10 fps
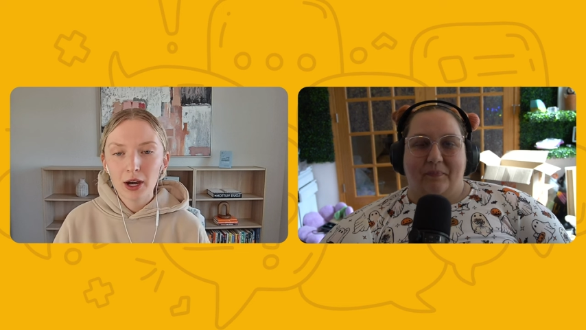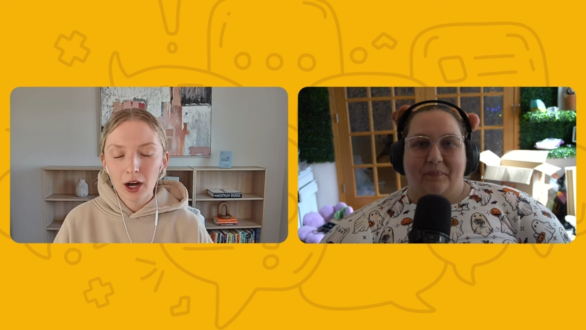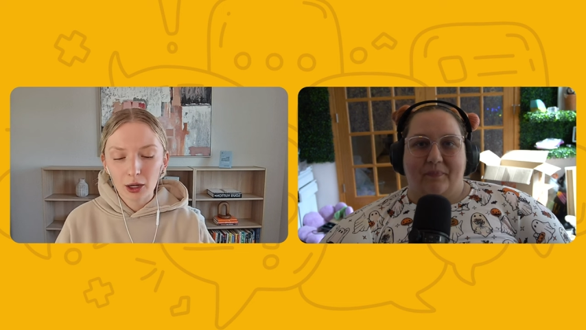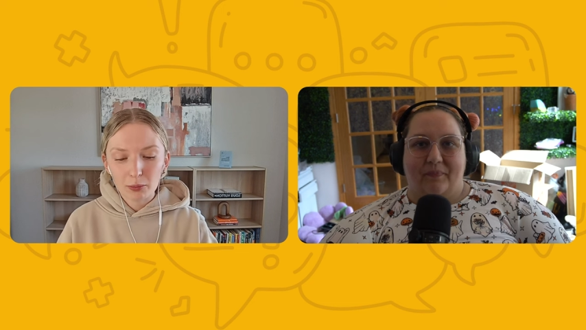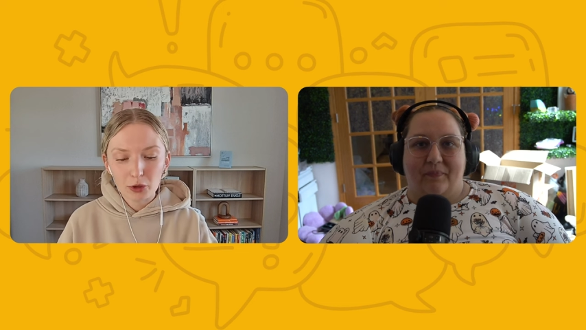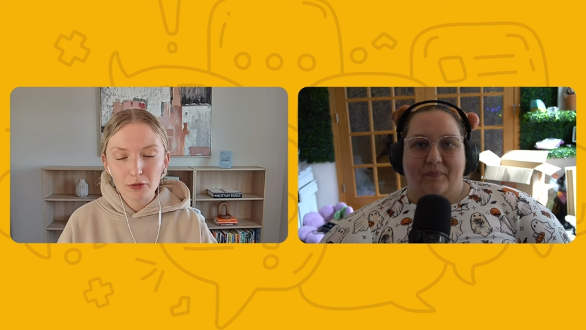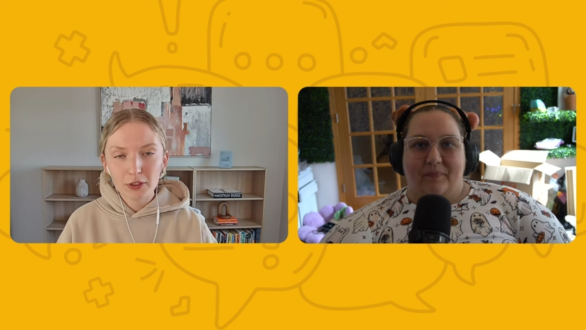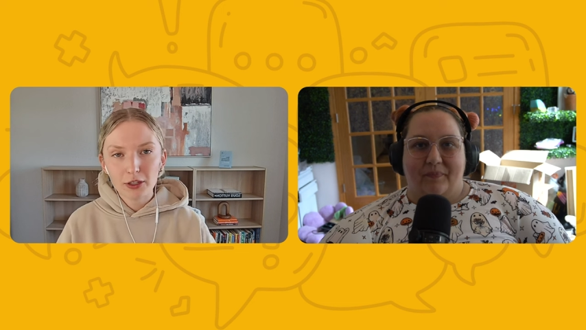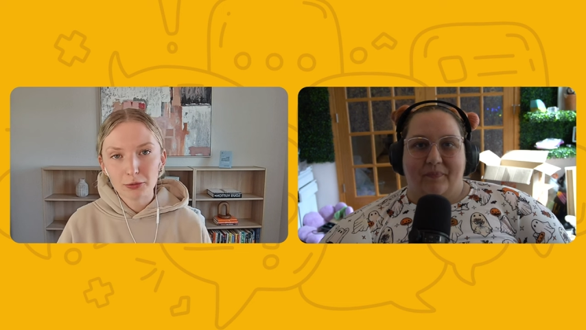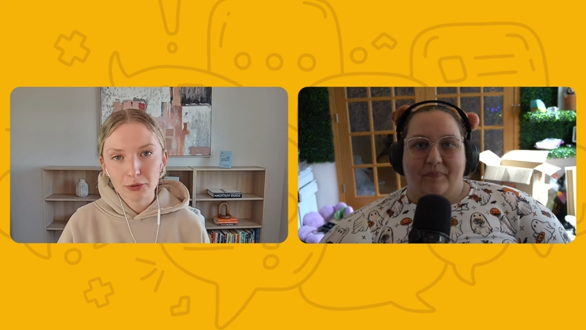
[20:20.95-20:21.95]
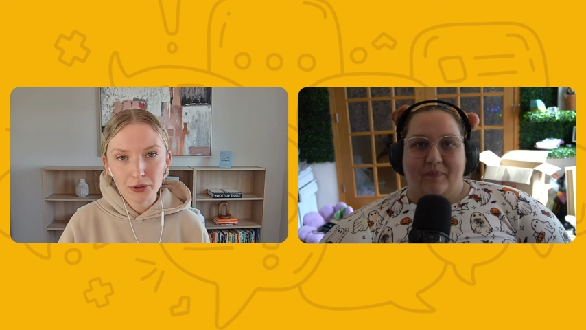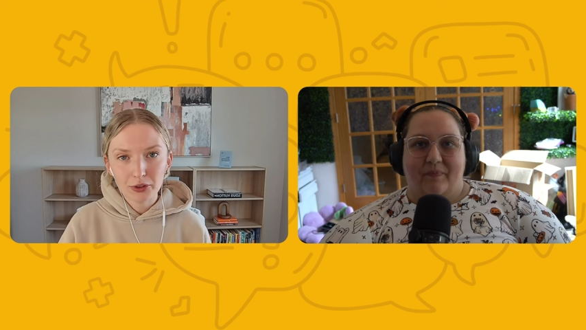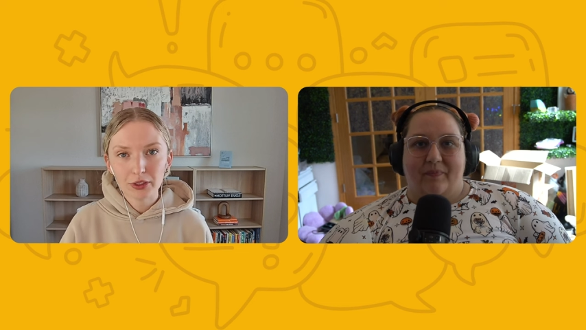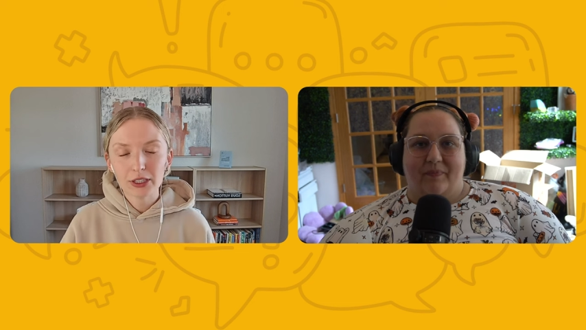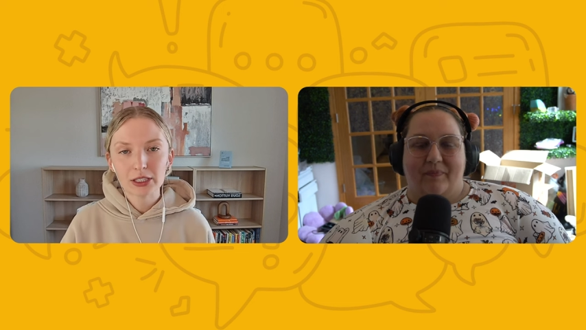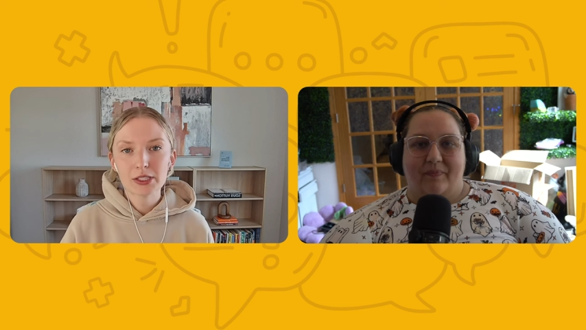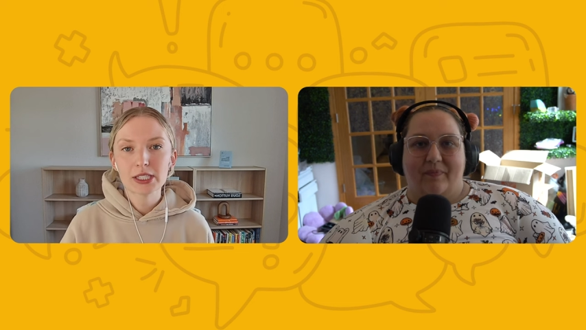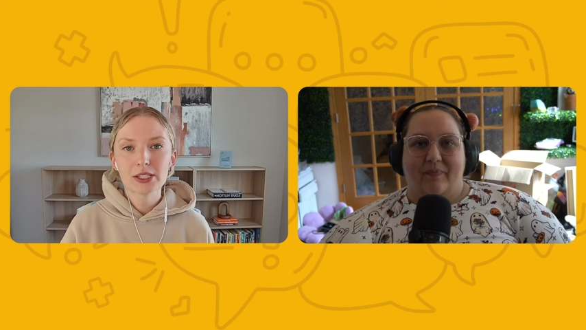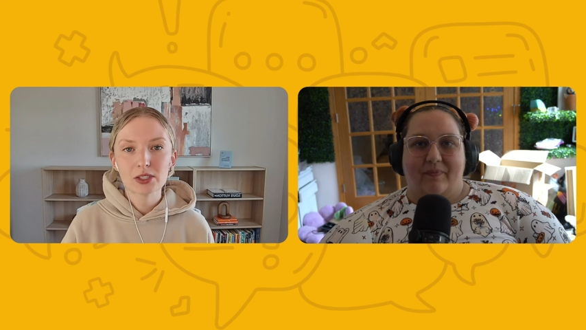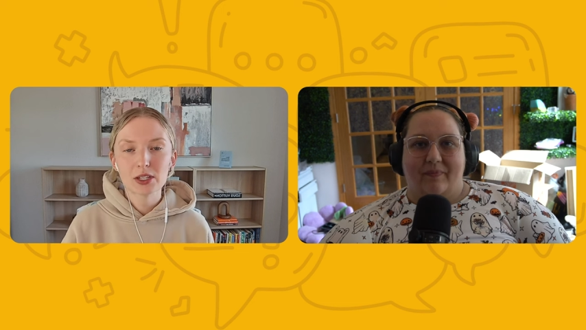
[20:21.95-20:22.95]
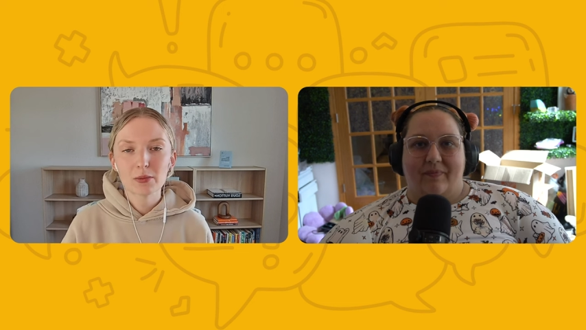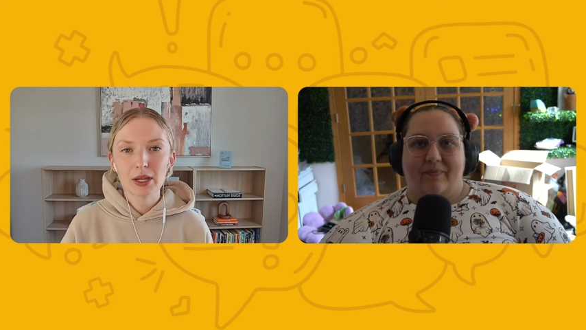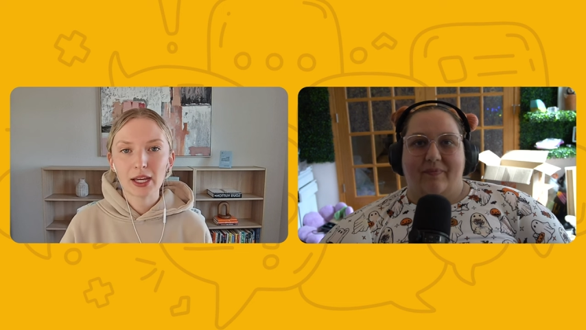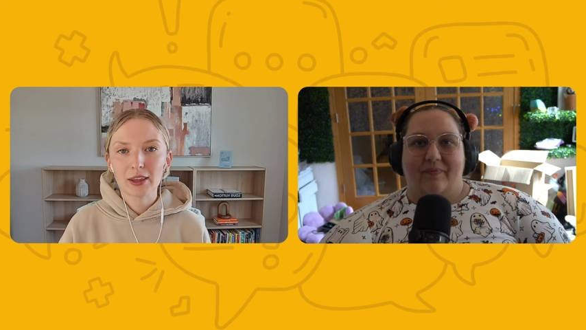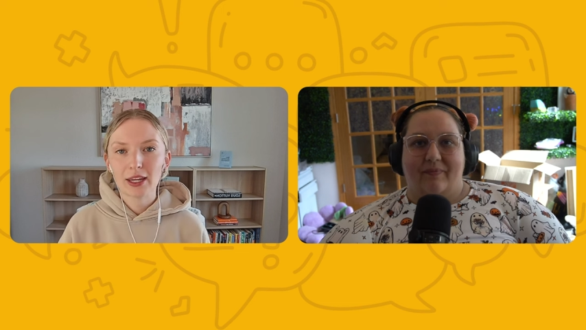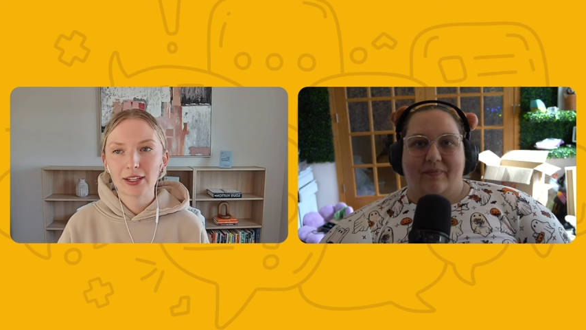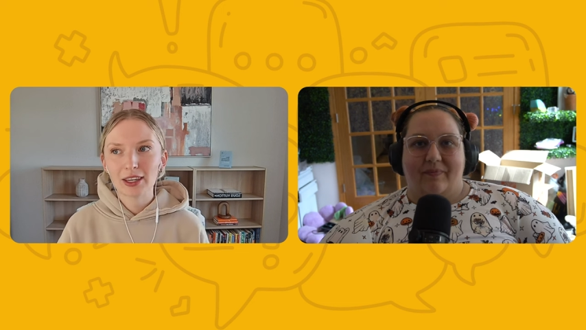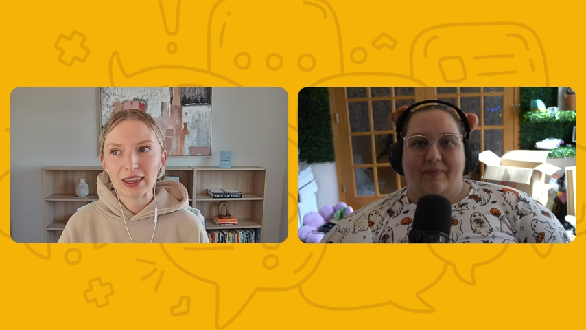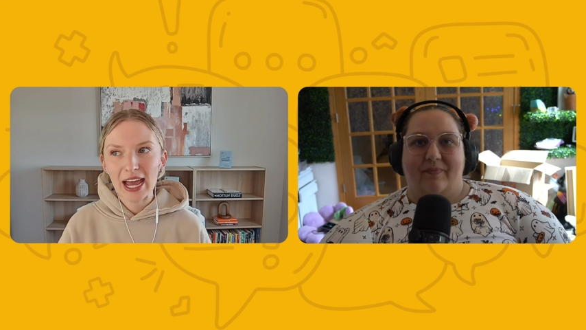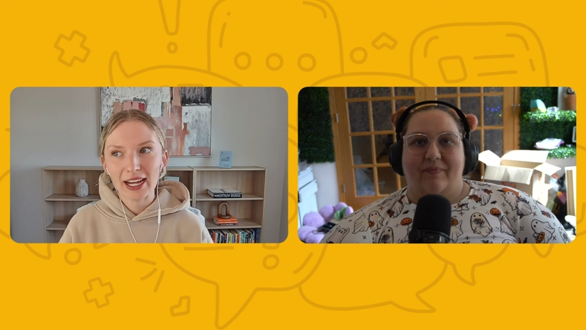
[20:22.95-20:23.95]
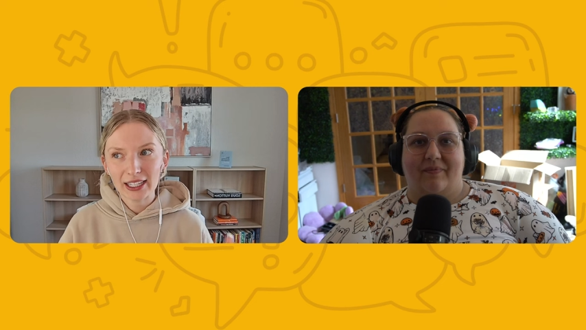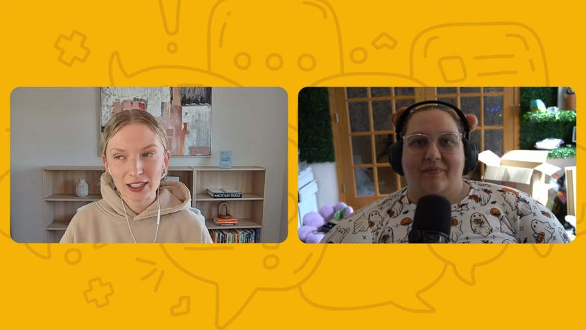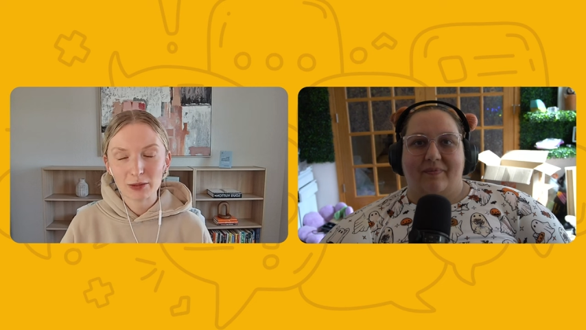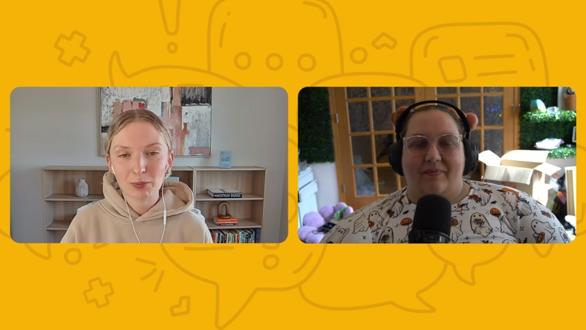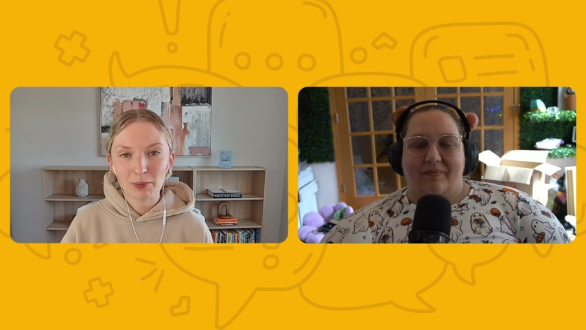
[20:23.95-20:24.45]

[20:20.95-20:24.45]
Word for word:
Speaker 1: are moving through your ecosystem. And then that can